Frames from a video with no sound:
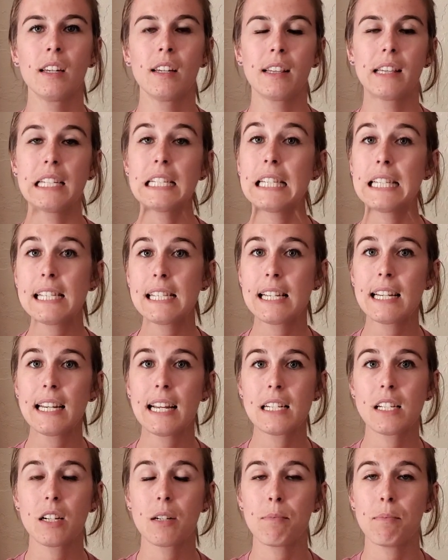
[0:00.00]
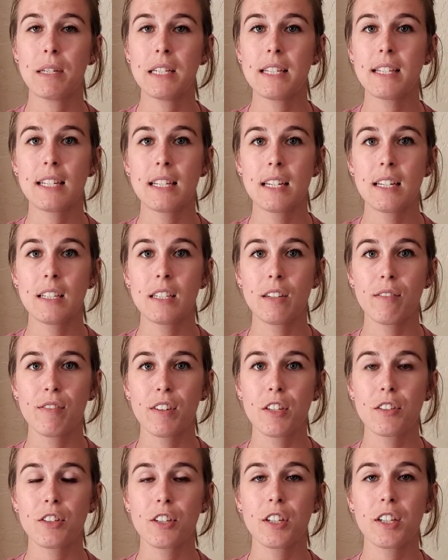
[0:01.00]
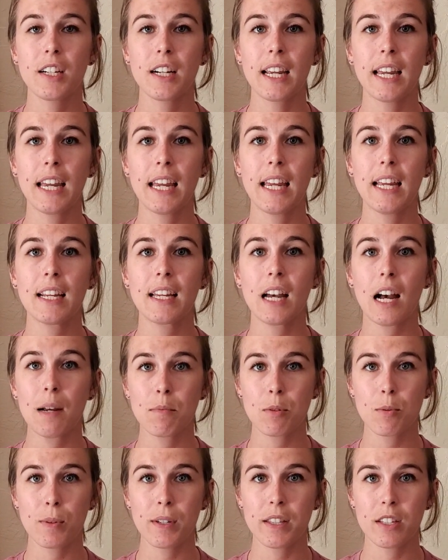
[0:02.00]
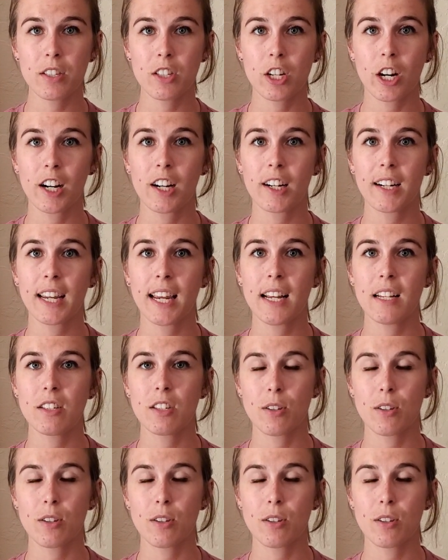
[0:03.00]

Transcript: This is the Desert Mist diffuser. It comes with a starter kit.